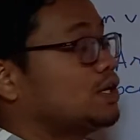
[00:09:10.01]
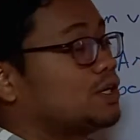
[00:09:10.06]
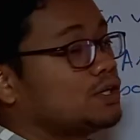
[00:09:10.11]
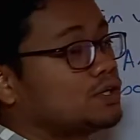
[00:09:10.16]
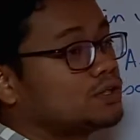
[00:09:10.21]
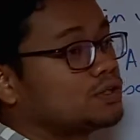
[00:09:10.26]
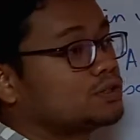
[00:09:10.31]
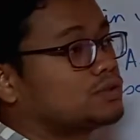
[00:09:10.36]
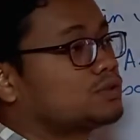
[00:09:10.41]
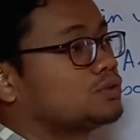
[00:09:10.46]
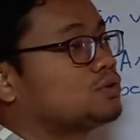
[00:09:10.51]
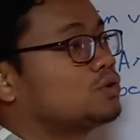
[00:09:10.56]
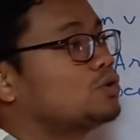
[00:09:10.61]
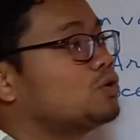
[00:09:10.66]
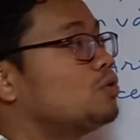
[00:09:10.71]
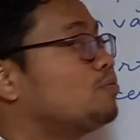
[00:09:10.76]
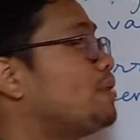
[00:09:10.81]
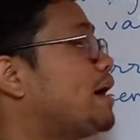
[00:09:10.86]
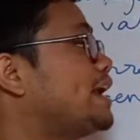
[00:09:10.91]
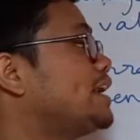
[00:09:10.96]
So
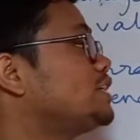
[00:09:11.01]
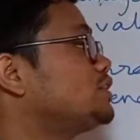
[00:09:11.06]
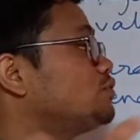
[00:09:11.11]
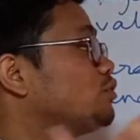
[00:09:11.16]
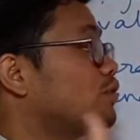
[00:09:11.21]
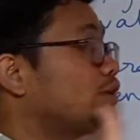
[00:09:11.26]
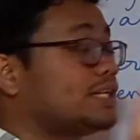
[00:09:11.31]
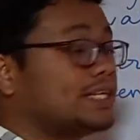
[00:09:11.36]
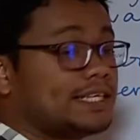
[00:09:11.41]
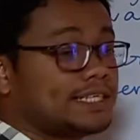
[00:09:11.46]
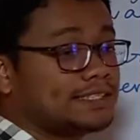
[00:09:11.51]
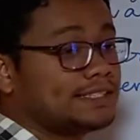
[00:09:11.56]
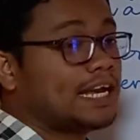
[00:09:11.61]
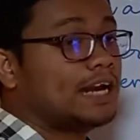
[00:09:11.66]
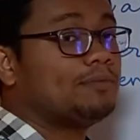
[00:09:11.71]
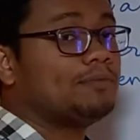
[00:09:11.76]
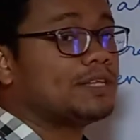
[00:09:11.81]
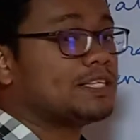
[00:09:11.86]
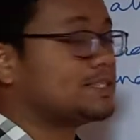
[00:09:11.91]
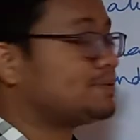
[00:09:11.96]
minus 4 is, that
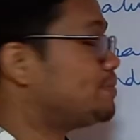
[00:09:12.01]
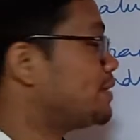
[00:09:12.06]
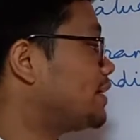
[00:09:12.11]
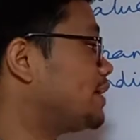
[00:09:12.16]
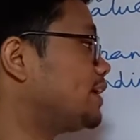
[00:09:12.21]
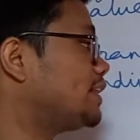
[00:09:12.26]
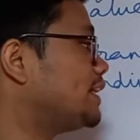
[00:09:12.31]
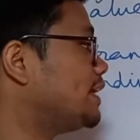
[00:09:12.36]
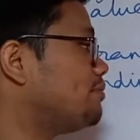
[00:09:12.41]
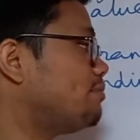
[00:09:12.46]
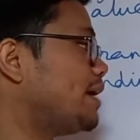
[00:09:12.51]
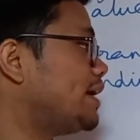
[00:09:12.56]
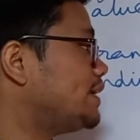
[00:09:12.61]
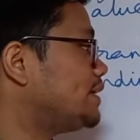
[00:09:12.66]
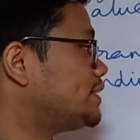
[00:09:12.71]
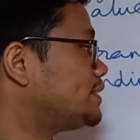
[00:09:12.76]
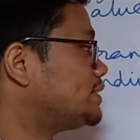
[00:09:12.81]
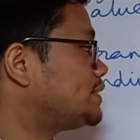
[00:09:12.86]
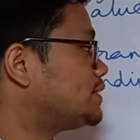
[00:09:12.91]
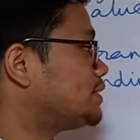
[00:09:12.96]
means, bigger than
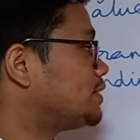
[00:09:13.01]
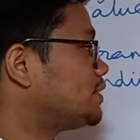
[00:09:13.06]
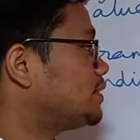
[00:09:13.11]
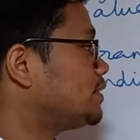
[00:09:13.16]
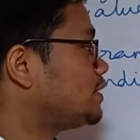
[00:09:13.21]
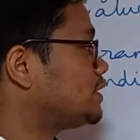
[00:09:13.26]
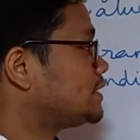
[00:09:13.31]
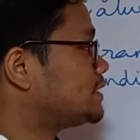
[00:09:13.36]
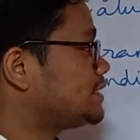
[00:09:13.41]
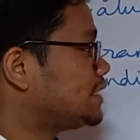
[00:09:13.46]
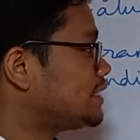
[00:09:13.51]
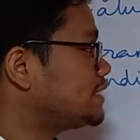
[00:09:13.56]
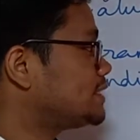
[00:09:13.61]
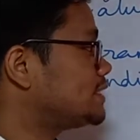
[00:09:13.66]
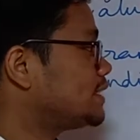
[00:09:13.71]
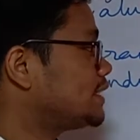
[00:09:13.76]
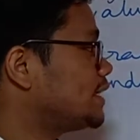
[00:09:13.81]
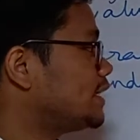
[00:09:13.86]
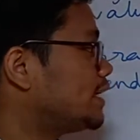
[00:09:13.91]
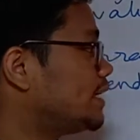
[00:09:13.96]
minus 6,
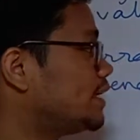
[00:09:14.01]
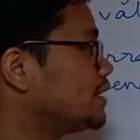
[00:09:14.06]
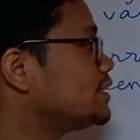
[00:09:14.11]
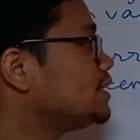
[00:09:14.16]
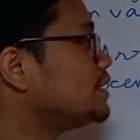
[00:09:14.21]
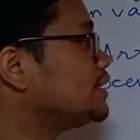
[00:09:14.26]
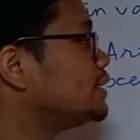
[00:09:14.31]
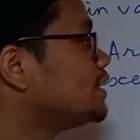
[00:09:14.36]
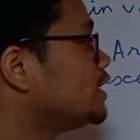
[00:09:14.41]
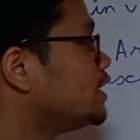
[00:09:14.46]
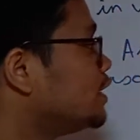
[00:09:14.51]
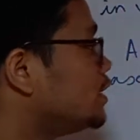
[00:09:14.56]
isn't it?